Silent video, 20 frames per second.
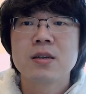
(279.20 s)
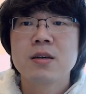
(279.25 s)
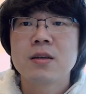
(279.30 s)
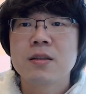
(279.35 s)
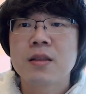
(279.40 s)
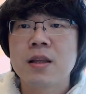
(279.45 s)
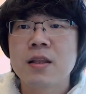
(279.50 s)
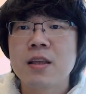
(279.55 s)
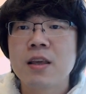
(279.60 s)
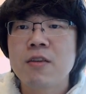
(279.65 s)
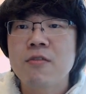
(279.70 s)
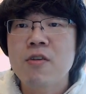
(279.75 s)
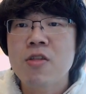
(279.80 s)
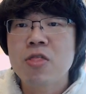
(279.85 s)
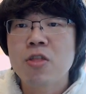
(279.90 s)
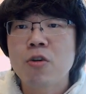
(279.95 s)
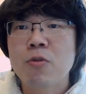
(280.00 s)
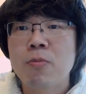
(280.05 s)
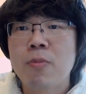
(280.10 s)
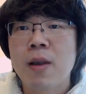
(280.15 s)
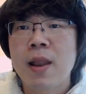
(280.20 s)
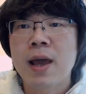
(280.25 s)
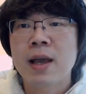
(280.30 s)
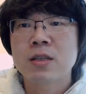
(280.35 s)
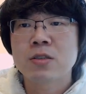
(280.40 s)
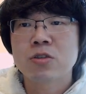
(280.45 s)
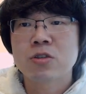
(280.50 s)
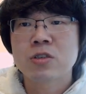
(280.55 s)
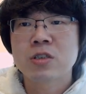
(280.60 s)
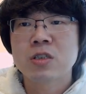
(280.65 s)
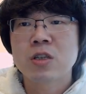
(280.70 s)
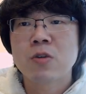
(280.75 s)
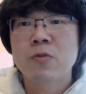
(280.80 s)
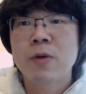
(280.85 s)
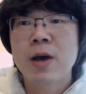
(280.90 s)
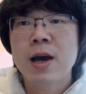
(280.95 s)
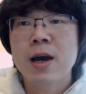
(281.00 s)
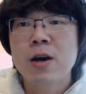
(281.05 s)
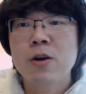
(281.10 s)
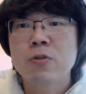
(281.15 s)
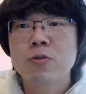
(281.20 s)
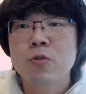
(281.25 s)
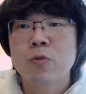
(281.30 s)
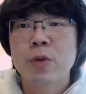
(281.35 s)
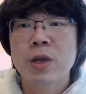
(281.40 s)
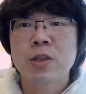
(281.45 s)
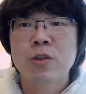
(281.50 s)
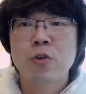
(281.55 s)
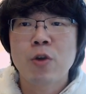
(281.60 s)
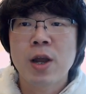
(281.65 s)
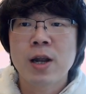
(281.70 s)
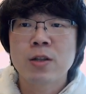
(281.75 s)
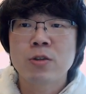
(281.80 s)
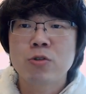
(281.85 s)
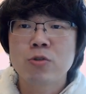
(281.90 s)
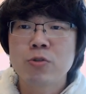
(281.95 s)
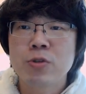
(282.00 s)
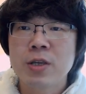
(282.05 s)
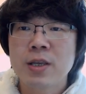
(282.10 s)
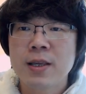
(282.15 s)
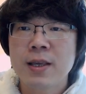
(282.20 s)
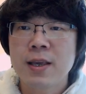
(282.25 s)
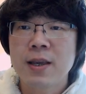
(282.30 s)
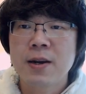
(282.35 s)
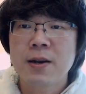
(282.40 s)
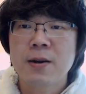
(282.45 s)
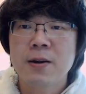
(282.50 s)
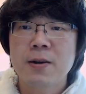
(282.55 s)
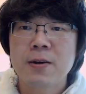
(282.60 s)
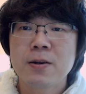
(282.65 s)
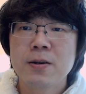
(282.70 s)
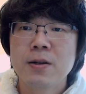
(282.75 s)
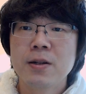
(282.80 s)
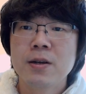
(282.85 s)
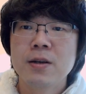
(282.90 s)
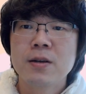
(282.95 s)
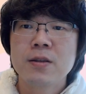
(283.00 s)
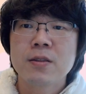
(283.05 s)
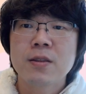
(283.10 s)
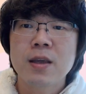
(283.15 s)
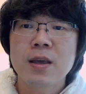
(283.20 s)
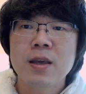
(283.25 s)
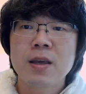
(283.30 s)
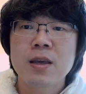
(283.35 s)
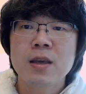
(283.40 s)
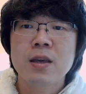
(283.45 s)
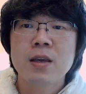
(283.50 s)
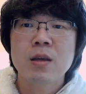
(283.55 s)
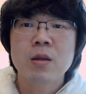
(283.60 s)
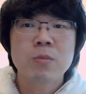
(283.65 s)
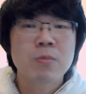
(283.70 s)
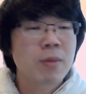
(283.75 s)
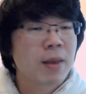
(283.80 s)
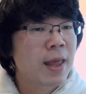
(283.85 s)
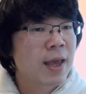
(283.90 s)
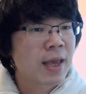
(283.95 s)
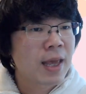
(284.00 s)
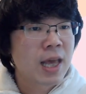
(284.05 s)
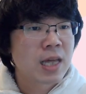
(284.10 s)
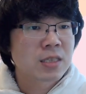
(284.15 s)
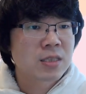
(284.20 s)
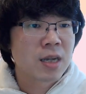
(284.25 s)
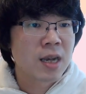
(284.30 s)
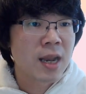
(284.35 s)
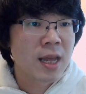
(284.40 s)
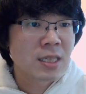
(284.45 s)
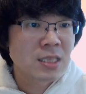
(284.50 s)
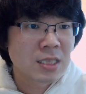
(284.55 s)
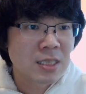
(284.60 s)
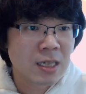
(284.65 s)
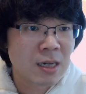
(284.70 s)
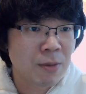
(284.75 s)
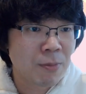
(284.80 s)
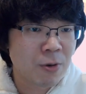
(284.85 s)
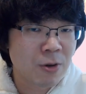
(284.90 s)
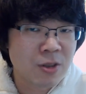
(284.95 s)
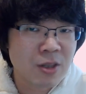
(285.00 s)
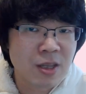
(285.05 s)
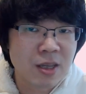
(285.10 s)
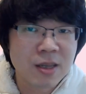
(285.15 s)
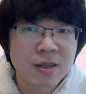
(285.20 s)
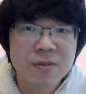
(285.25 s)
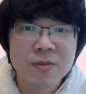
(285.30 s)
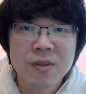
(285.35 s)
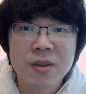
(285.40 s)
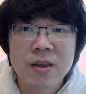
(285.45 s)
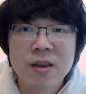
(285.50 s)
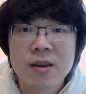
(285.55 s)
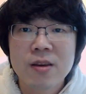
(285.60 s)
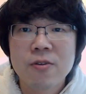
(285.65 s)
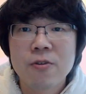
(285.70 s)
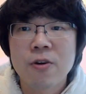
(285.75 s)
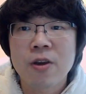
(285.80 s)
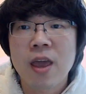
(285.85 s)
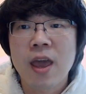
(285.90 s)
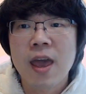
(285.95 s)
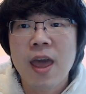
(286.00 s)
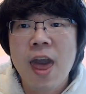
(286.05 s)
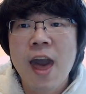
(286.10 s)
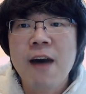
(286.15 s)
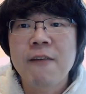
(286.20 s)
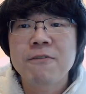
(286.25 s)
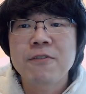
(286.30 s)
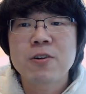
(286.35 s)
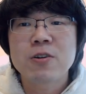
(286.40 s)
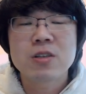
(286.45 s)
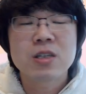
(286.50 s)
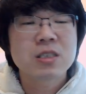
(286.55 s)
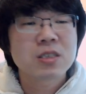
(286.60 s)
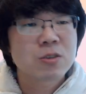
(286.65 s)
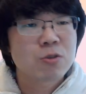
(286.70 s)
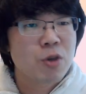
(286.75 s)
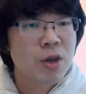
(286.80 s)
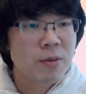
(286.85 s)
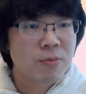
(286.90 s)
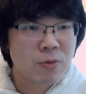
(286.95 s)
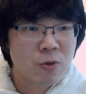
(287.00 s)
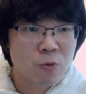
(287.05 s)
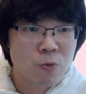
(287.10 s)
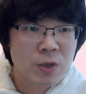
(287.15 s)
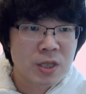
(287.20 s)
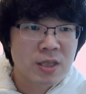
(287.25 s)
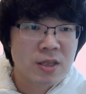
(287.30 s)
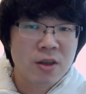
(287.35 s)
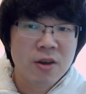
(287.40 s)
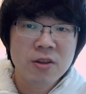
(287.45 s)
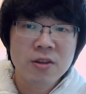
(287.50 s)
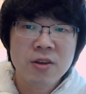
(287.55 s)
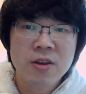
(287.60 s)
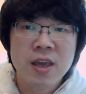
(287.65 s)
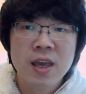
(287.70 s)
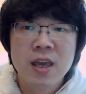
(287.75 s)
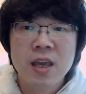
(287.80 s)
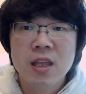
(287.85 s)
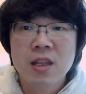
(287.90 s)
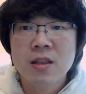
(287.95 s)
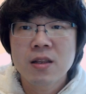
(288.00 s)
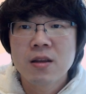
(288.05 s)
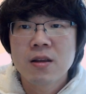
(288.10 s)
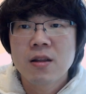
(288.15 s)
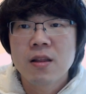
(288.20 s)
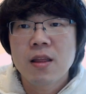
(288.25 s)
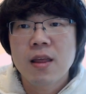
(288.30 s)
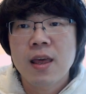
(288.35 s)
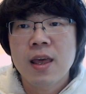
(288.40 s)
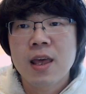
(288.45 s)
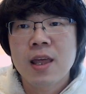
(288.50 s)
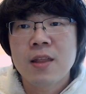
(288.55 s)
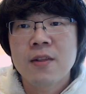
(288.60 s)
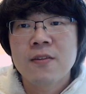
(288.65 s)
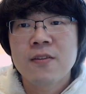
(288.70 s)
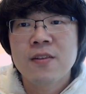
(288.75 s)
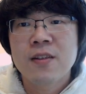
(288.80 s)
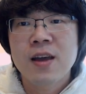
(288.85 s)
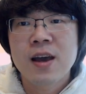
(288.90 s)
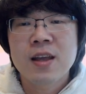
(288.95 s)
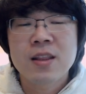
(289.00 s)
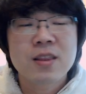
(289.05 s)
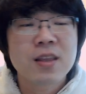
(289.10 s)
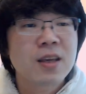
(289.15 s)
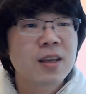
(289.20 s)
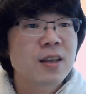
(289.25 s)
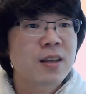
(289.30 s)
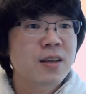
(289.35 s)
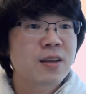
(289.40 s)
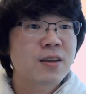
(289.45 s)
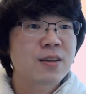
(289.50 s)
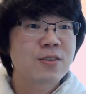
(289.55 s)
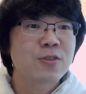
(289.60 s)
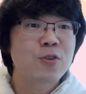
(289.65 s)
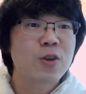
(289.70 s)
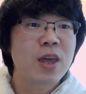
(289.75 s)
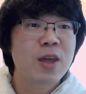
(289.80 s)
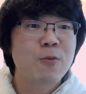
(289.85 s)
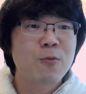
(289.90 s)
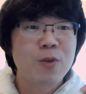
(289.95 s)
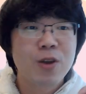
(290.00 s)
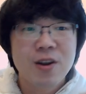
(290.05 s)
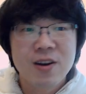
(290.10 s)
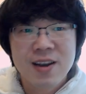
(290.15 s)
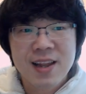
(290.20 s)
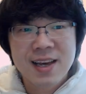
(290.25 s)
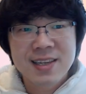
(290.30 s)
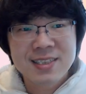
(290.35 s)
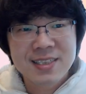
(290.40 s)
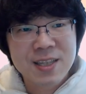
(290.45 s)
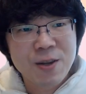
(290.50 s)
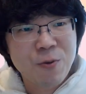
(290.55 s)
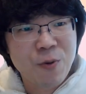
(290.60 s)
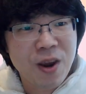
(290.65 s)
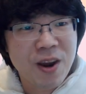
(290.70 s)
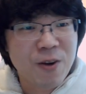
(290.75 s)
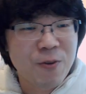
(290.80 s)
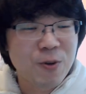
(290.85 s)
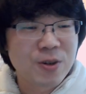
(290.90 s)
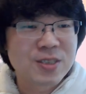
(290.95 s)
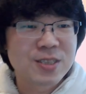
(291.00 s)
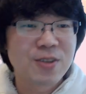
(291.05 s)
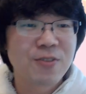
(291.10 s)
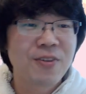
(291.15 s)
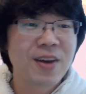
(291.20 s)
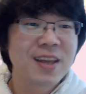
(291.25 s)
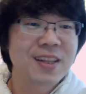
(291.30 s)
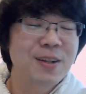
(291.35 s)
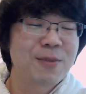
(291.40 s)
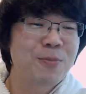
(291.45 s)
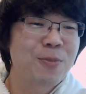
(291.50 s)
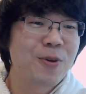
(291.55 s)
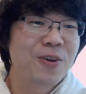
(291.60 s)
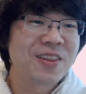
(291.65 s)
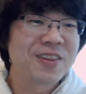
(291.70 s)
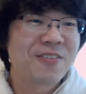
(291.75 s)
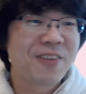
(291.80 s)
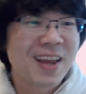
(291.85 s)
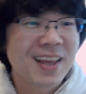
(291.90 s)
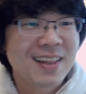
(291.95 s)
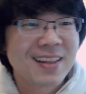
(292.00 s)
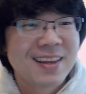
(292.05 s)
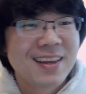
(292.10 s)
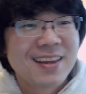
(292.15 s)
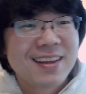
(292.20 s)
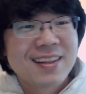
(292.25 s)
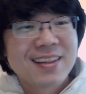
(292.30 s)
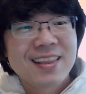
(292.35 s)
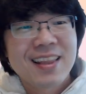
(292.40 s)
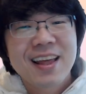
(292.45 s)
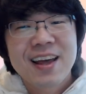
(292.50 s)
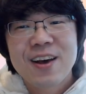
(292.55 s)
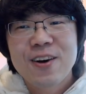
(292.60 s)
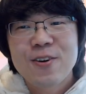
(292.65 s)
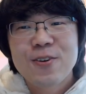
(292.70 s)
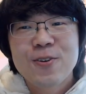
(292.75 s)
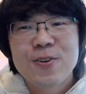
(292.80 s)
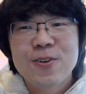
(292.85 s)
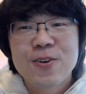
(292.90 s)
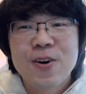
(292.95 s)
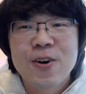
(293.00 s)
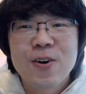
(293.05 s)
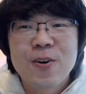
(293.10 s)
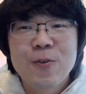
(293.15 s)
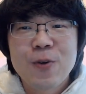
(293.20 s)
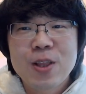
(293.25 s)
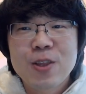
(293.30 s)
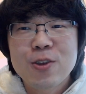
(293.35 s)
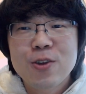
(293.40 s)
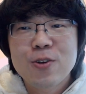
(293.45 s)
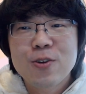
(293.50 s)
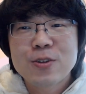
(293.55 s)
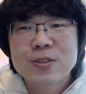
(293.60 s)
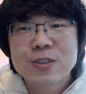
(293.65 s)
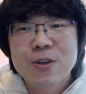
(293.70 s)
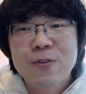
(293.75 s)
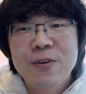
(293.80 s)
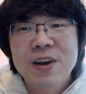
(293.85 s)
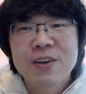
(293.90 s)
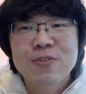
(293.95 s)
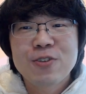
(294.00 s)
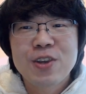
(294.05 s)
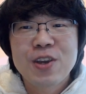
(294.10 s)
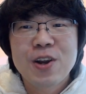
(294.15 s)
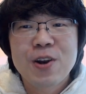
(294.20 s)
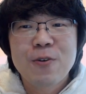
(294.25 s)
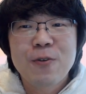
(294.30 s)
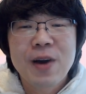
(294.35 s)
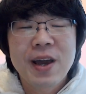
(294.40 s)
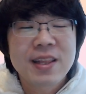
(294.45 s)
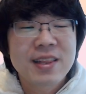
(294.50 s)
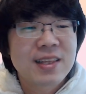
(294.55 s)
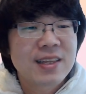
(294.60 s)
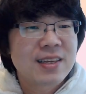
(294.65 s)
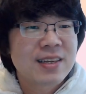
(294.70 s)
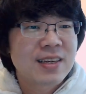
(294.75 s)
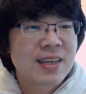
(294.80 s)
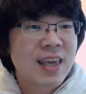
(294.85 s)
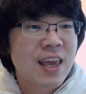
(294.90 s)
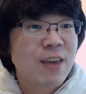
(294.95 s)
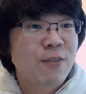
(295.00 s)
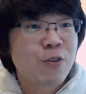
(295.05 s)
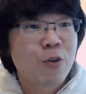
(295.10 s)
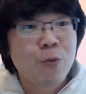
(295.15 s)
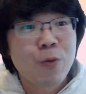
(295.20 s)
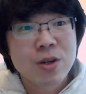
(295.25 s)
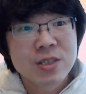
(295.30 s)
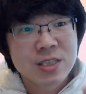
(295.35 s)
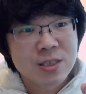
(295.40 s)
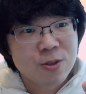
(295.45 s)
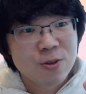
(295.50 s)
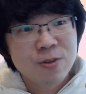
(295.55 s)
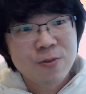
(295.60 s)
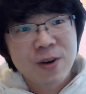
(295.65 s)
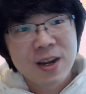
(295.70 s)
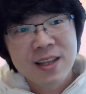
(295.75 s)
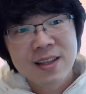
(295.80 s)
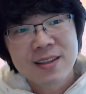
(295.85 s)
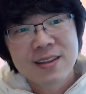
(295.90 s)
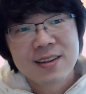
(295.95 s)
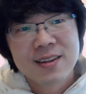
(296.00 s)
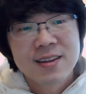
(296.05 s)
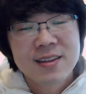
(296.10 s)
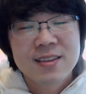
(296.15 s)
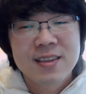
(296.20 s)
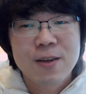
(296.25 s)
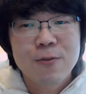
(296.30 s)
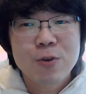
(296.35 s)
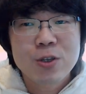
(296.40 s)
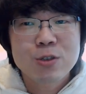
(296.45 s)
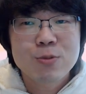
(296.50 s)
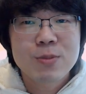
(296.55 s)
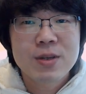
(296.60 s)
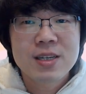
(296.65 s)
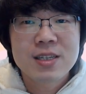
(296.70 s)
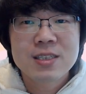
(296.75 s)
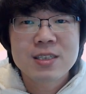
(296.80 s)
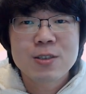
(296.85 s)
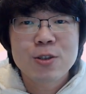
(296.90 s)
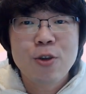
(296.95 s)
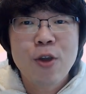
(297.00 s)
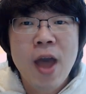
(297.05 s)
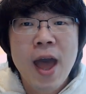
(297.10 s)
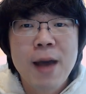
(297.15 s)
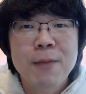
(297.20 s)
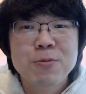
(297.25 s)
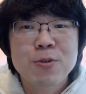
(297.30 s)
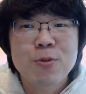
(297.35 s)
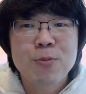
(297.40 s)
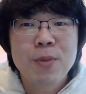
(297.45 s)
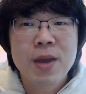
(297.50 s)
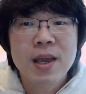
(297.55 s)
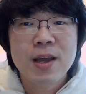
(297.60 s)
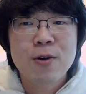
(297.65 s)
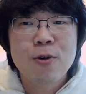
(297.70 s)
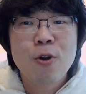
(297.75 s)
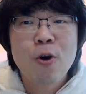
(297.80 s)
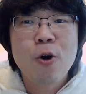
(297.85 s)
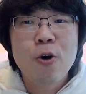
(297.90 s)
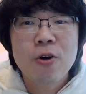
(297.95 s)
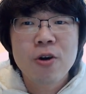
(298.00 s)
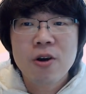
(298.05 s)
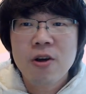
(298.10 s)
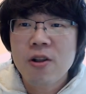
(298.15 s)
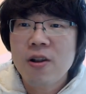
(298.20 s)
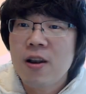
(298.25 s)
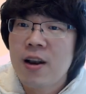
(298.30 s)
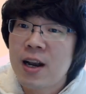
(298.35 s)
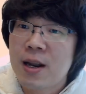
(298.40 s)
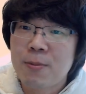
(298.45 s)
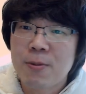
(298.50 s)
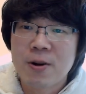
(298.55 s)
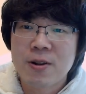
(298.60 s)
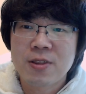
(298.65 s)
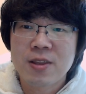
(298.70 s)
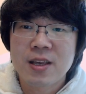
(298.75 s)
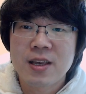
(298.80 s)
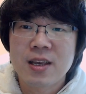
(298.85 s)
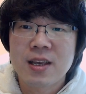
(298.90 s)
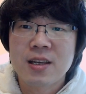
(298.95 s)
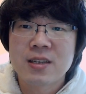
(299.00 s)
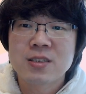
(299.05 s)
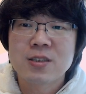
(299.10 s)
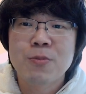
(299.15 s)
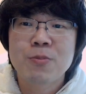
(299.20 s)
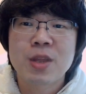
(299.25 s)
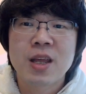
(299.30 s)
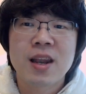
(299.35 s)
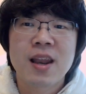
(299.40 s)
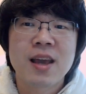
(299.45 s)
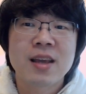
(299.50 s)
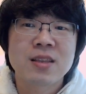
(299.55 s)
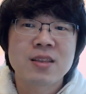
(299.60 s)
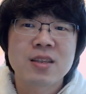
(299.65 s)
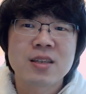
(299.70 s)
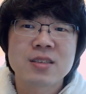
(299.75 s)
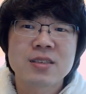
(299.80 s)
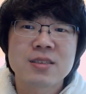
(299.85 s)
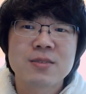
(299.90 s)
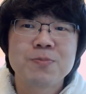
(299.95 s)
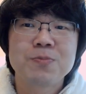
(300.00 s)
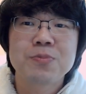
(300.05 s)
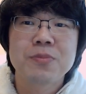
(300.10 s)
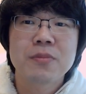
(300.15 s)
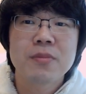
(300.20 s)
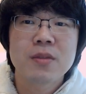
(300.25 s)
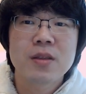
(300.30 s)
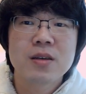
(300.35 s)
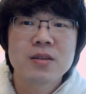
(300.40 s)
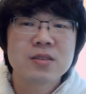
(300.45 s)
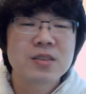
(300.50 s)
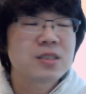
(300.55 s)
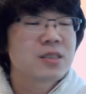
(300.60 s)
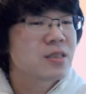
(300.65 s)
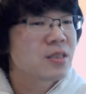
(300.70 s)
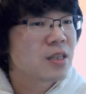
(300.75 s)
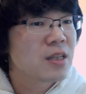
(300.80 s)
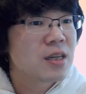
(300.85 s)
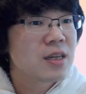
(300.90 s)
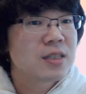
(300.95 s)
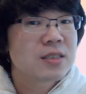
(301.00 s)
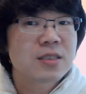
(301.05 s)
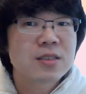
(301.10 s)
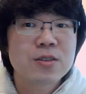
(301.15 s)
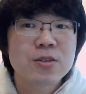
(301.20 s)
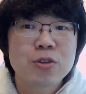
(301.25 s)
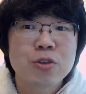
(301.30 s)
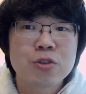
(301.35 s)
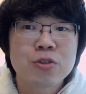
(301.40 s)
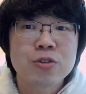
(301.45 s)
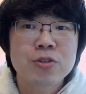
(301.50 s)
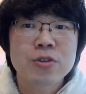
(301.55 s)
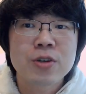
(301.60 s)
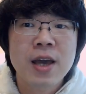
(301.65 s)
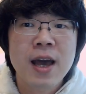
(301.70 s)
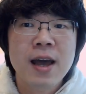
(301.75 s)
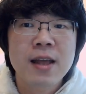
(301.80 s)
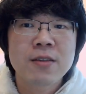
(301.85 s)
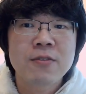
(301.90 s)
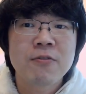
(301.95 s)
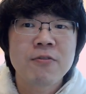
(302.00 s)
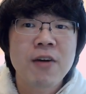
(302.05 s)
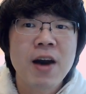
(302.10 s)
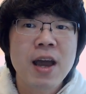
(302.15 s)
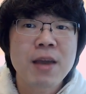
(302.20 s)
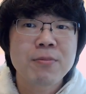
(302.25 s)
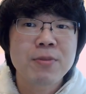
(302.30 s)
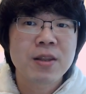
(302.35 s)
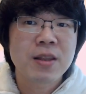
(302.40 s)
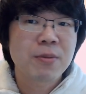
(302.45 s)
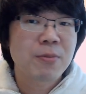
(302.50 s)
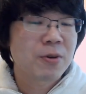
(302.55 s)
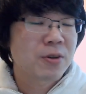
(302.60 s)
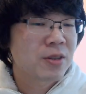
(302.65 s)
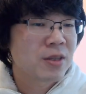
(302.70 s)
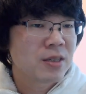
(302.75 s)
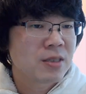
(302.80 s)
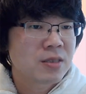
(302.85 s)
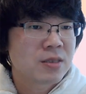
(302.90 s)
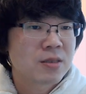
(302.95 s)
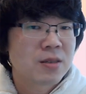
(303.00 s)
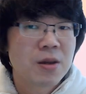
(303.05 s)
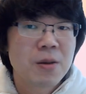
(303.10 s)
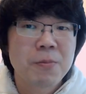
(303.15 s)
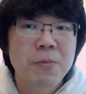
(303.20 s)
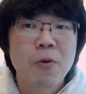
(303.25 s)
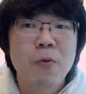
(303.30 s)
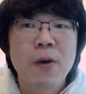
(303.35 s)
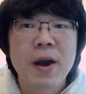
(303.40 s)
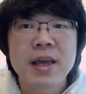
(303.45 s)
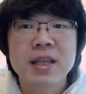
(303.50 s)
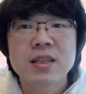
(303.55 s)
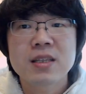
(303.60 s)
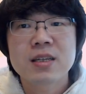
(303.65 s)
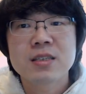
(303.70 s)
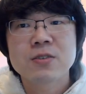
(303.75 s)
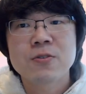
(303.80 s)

Then even though black just surround, when you are doing here, then black has less liberty. Okay, after this you have to return again and I think you can realize that where was the vital point, right? Now uh, when you surround here, white gave you one stone, right? Then which means you have to make longer liberty, something like this. Since this, you got 5 liberties, but white has